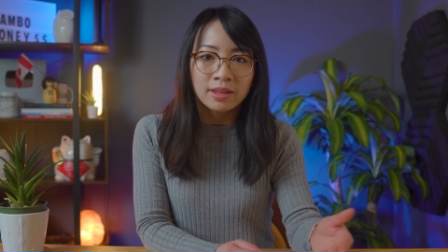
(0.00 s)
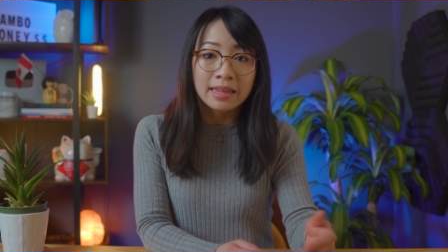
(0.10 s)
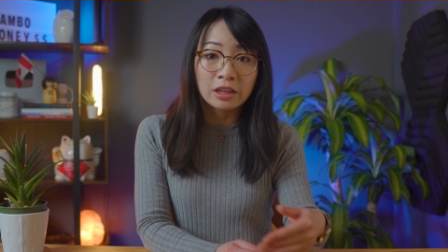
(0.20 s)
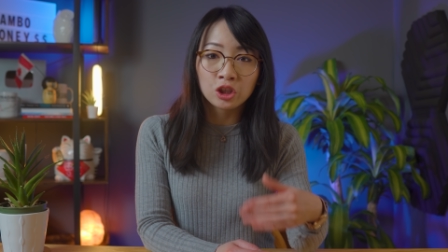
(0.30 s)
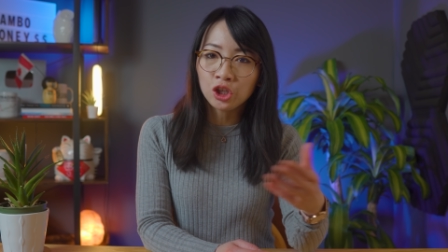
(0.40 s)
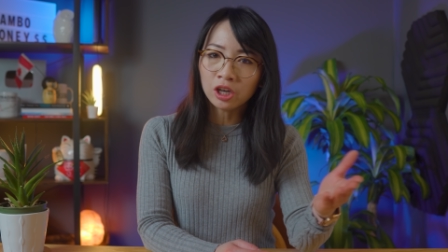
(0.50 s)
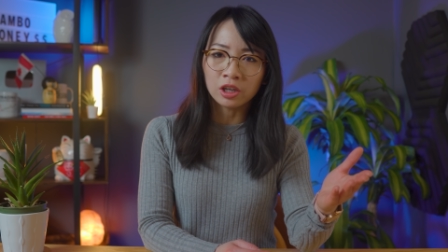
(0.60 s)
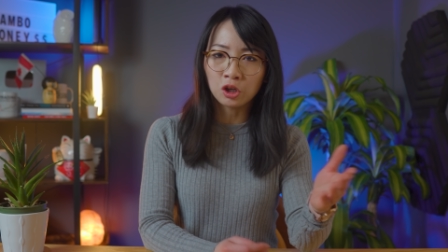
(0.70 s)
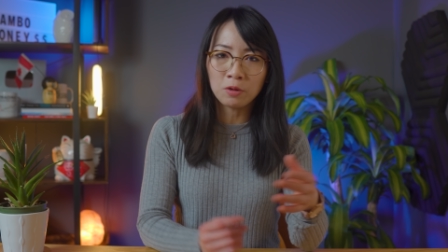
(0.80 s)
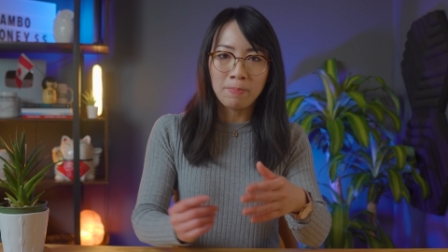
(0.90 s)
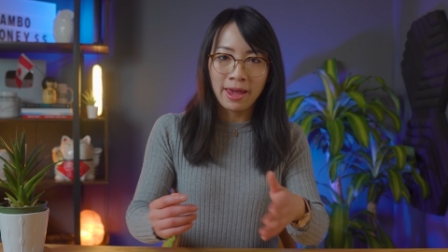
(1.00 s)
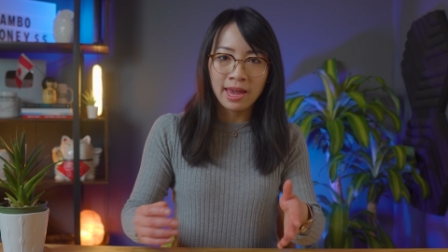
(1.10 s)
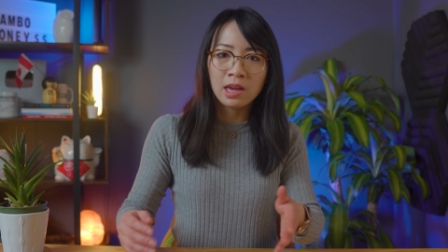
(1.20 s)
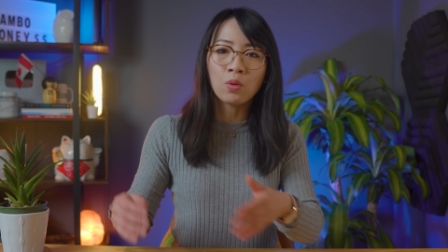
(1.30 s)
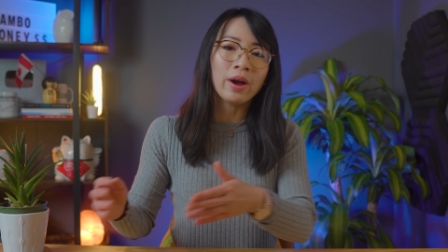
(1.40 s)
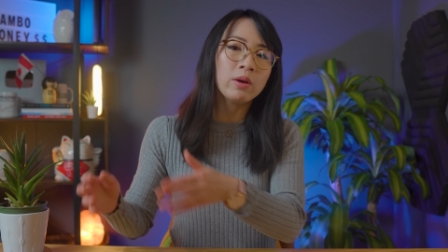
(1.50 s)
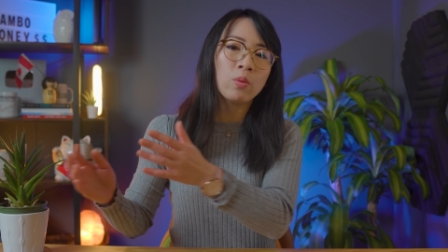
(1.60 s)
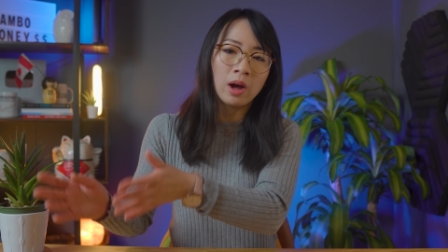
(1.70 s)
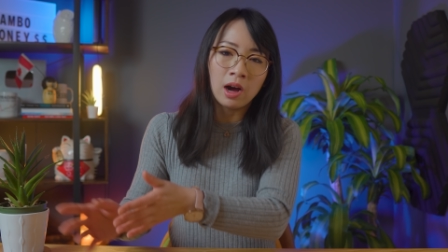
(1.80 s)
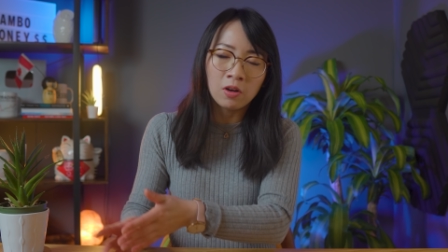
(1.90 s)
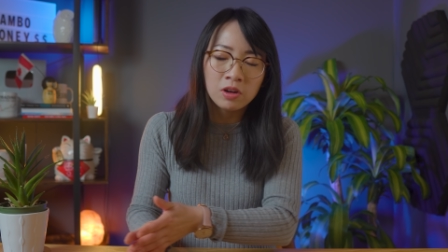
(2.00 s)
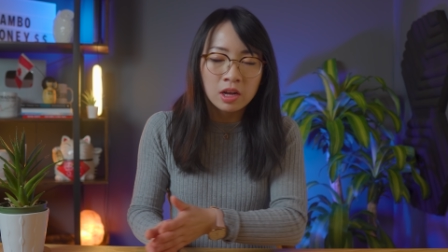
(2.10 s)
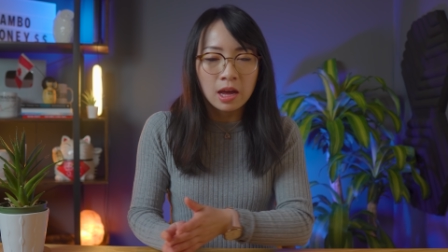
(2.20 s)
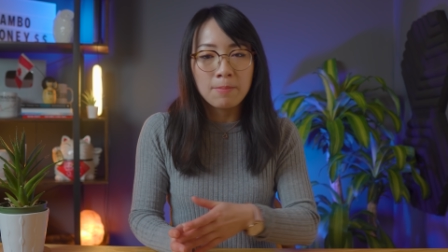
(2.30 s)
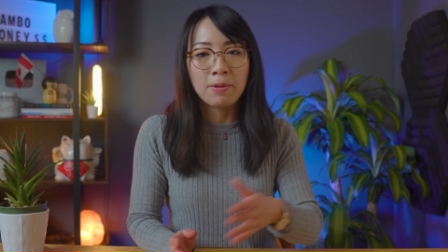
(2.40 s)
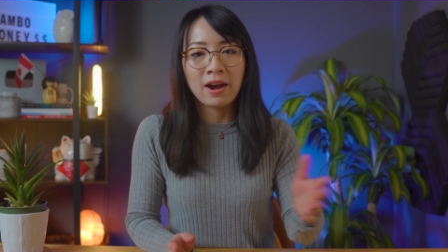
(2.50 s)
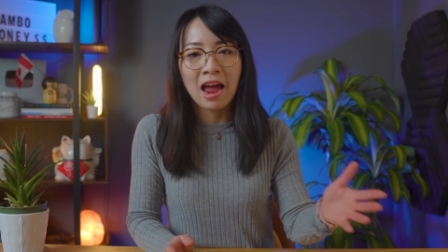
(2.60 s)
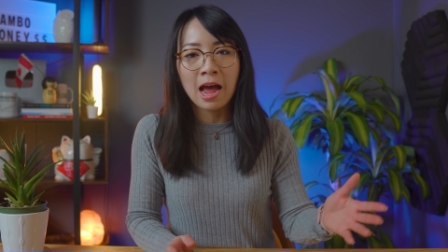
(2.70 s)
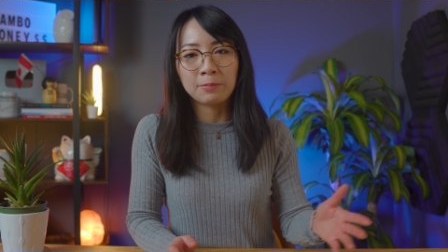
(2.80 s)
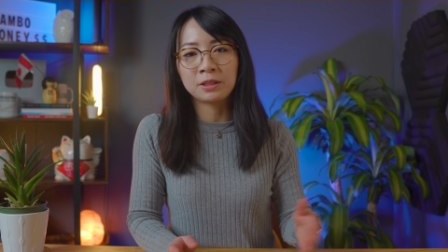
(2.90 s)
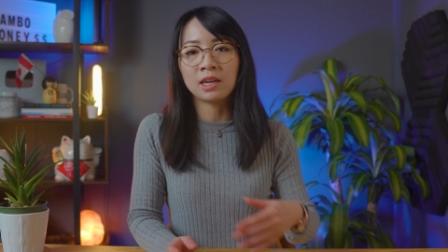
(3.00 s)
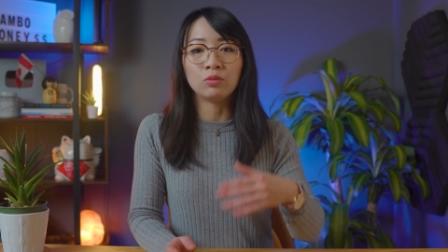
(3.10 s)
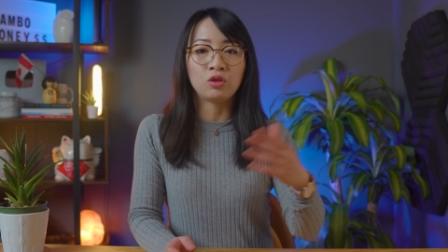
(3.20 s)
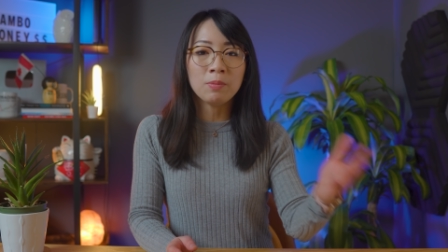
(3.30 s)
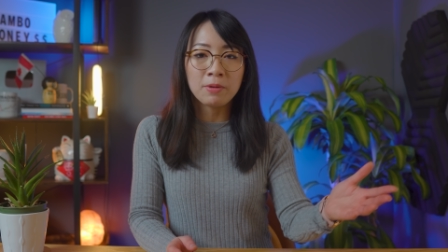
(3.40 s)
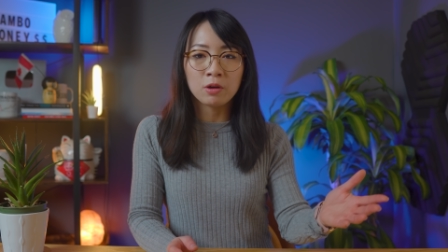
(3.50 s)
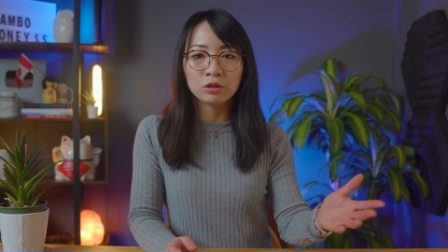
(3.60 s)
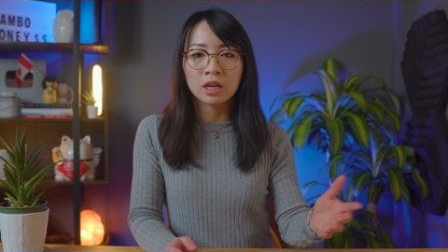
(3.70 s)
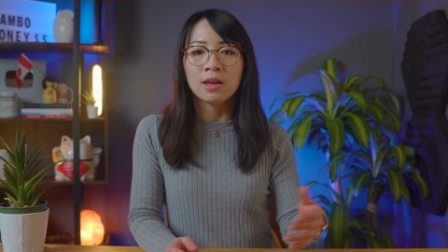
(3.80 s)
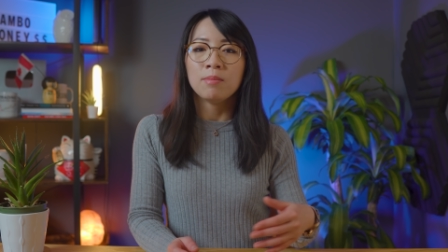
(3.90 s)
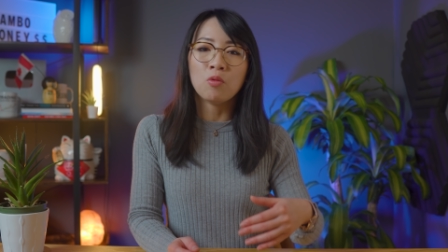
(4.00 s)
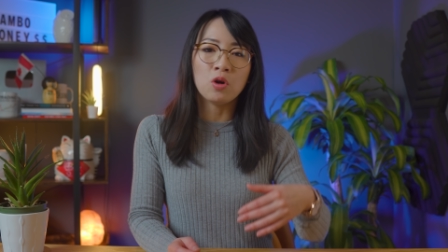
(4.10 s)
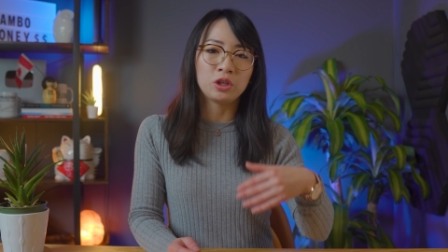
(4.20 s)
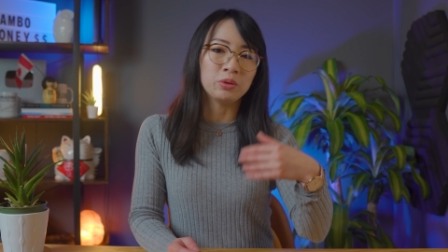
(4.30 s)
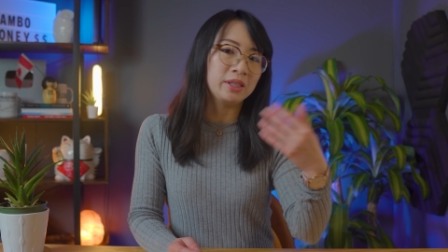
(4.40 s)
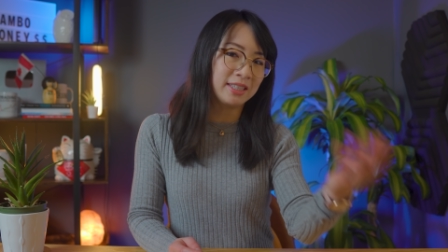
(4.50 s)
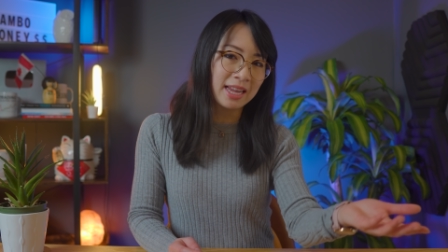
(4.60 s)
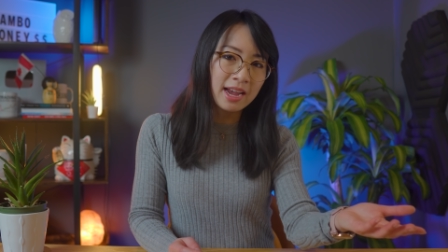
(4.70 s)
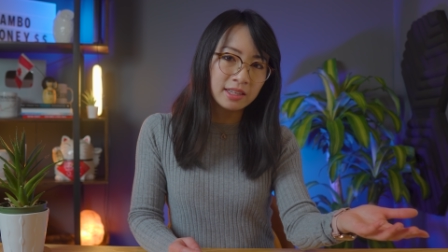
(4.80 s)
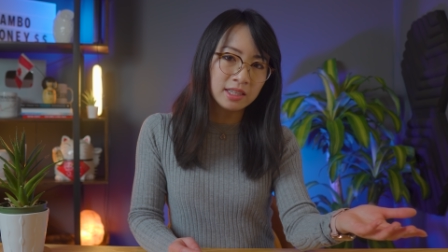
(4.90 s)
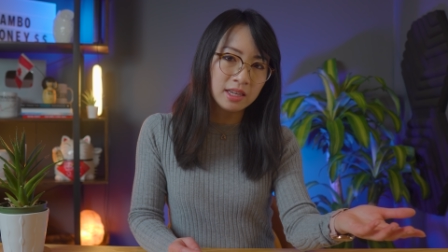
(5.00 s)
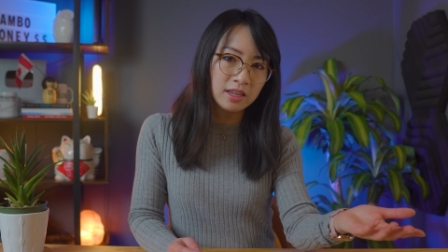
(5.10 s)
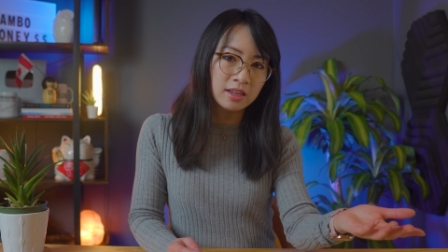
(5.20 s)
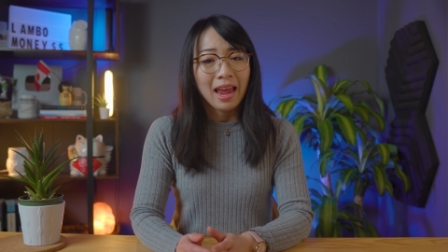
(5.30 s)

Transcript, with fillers: that sure could pay quite well and perhaps contribute more to society?